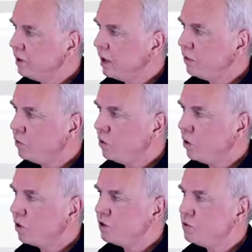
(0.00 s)
are no
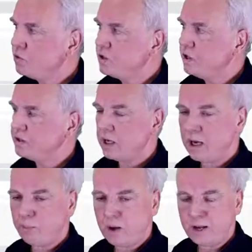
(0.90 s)
longer using this
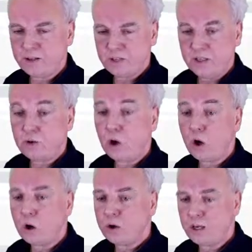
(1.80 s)
apply as int
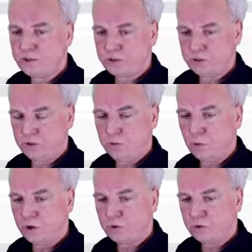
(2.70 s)
unless you
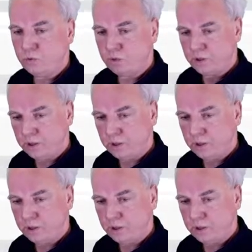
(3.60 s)
want to